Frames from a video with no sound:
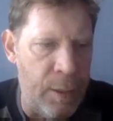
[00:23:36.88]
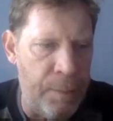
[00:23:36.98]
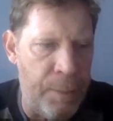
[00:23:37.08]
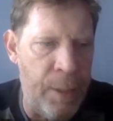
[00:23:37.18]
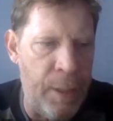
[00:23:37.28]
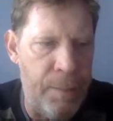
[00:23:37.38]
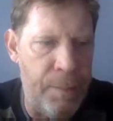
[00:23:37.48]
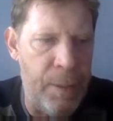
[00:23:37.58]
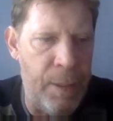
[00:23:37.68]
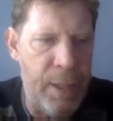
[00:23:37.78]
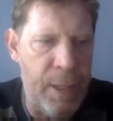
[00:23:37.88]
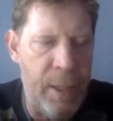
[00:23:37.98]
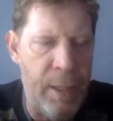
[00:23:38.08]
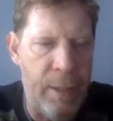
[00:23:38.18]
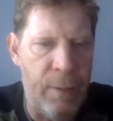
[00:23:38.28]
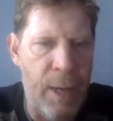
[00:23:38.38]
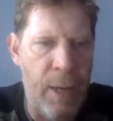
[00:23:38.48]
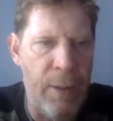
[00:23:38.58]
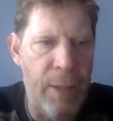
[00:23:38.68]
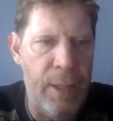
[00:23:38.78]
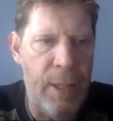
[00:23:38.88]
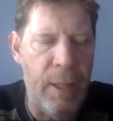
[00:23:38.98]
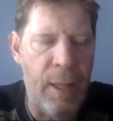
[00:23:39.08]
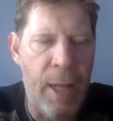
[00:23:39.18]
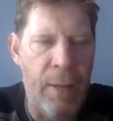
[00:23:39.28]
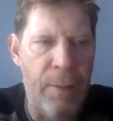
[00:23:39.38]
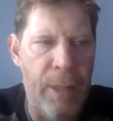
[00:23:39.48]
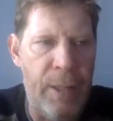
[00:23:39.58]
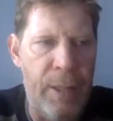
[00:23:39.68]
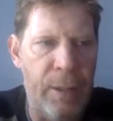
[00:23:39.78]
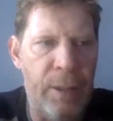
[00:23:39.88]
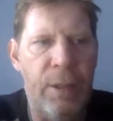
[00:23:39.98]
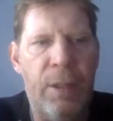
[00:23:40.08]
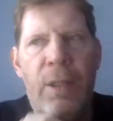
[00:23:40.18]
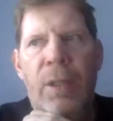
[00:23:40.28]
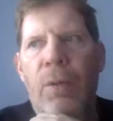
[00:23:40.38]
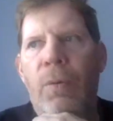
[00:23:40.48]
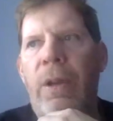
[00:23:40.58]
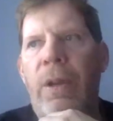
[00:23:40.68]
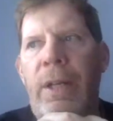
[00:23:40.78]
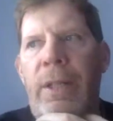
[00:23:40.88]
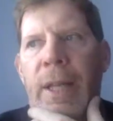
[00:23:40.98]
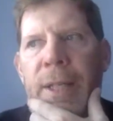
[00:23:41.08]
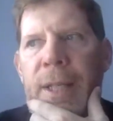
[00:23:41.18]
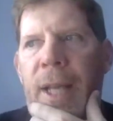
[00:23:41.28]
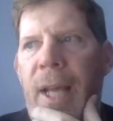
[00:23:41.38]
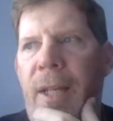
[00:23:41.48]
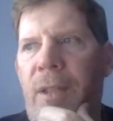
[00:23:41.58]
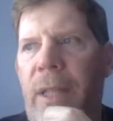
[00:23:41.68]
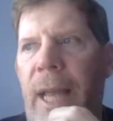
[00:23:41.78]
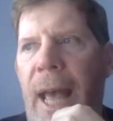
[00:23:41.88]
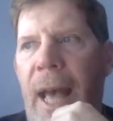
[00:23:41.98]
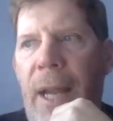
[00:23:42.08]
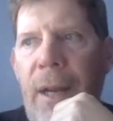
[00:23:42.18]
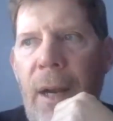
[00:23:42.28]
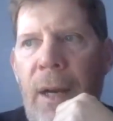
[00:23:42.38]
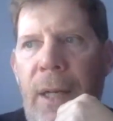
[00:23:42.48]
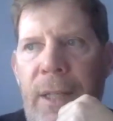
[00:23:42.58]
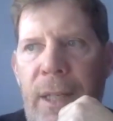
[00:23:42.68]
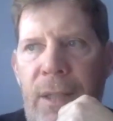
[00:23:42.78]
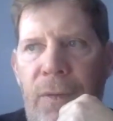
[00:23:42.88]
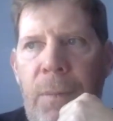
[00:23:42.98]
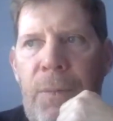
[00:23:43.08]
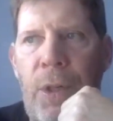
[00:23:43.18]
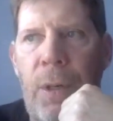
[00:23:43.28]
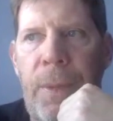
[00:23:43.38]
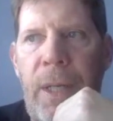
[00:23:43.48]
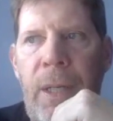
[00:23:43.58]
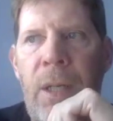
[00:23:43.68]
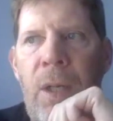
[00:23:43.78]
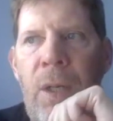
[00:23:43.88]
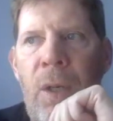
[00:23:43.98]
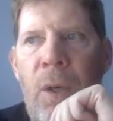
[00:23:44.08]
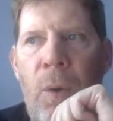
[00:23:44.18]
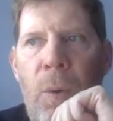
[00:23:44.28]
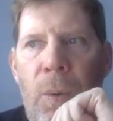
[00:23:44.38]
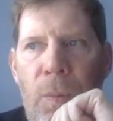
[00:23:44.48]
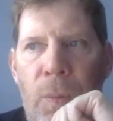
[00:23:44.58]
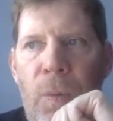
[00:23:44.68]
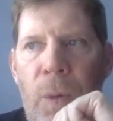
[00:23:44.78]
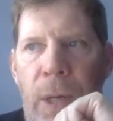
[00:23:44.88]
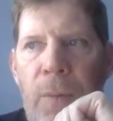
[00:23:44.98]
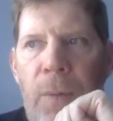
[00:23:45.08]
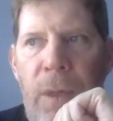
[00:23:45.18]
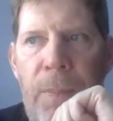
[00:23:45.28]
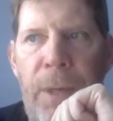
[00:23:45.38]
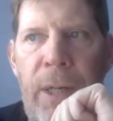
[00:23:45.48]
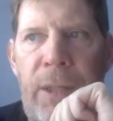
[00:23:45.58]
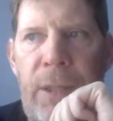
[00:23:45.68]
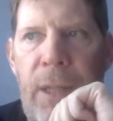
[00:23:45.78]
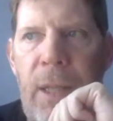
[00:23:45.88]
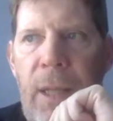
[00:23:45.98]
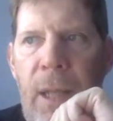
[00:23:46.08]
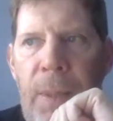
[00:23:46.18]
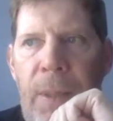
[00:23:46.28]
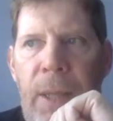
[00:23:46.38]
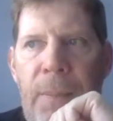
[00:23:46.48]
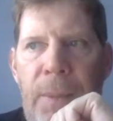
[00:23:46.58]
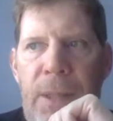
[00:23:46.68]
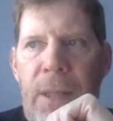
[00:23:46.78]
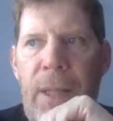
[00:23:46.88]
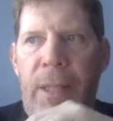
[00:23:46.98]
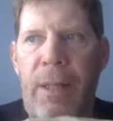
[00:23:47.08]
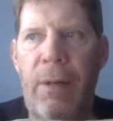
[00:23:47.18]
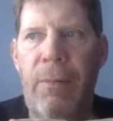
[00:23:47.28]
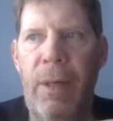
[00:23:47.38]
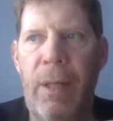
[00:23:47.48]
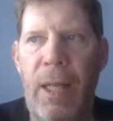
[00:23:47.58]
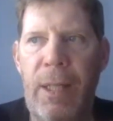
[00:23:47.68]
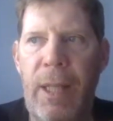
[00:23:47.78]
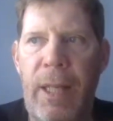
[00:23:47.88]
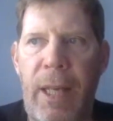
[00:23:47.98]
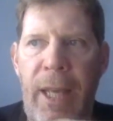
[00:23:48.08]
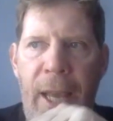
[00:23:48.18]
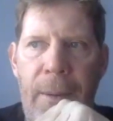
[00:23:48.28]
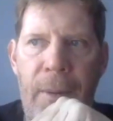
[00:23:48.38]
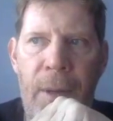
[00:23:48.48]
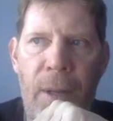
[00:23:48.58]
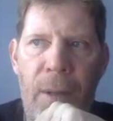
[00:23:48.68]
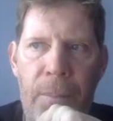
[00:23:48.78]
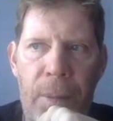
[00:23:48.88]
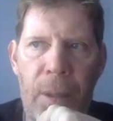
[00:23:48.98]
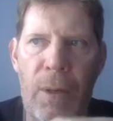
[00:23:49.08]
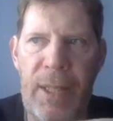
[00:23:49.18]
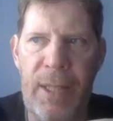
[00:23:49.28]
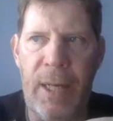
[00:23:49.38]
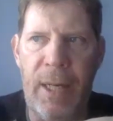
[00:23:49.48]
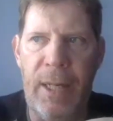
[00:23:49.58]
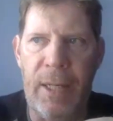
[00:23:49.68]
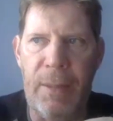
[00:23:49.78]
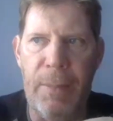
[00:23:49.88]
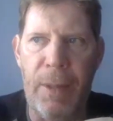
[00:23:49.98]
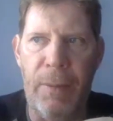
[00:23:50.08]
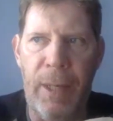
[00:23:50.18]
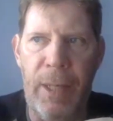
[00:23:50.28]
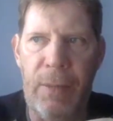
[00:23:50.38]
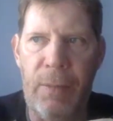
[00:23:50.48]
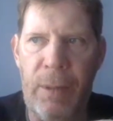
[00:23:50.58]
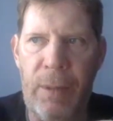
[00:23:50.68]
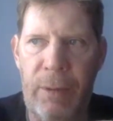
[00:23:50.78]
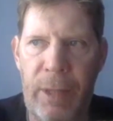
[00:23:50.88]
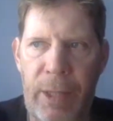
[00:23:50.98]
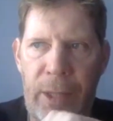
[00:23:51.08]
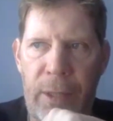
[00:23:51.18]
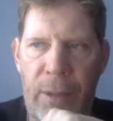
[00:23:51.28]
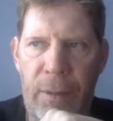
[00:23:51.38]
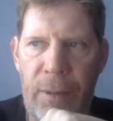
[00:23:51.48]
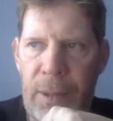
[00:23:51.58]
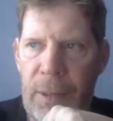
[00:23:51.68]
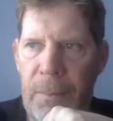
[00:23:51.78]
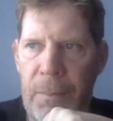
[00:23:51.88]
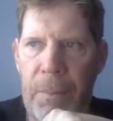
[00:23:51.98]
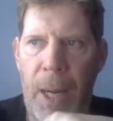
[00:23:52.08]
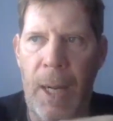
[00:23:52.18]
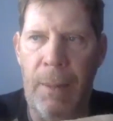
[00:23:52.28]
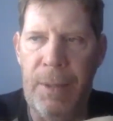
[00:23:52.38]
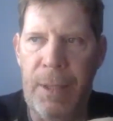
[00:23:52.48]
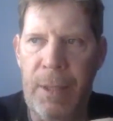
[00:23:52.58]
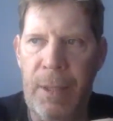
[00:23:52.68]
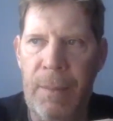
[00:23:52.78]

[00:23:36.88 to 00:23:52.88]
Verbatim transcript: burn a burn a city to the ground, and they did a lot of research with architects. They actually had architects from Germany who were working with the British, helping them, because they started realizing that you can't blow a city to smithereens with traditional bombs.